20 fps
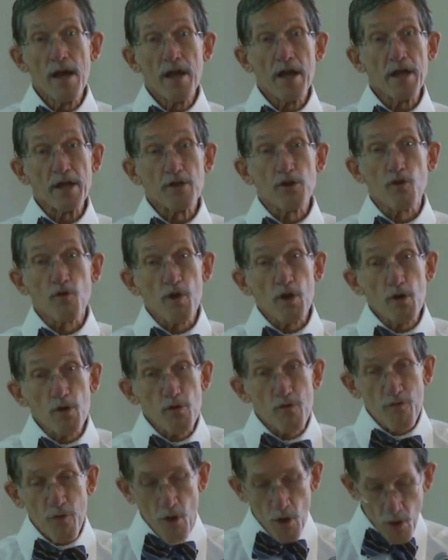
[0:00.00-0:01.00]
in
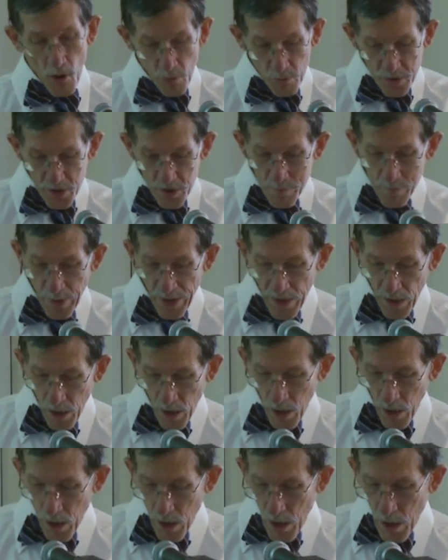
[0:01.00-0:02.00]
Grunewald's
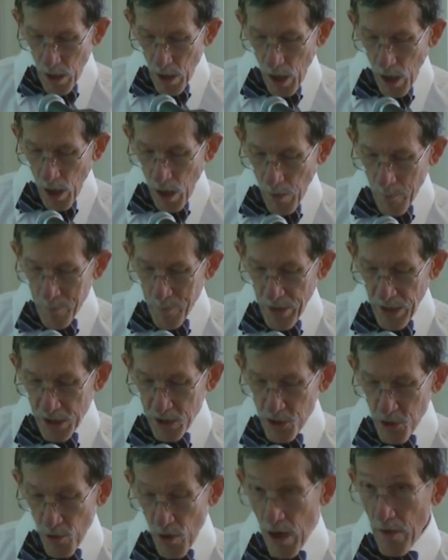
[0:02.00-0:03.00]

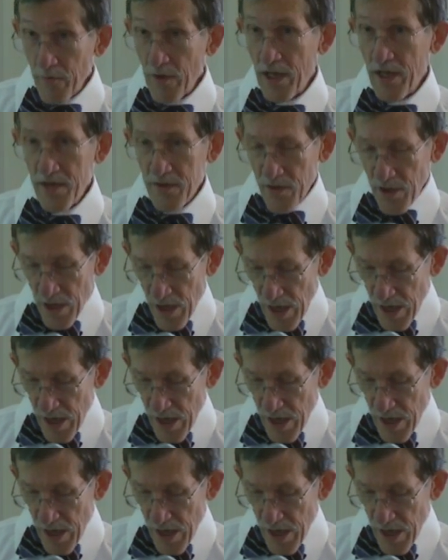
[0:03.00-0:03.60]
picture of it in the